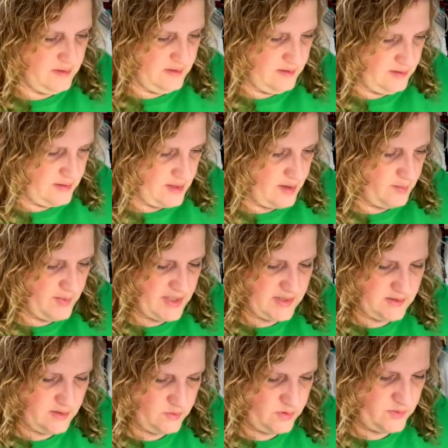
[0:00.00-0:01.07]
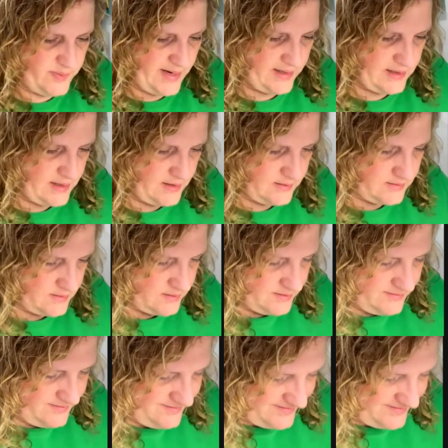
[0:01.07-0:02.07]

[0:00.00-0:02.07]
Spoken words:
not missed those backings. All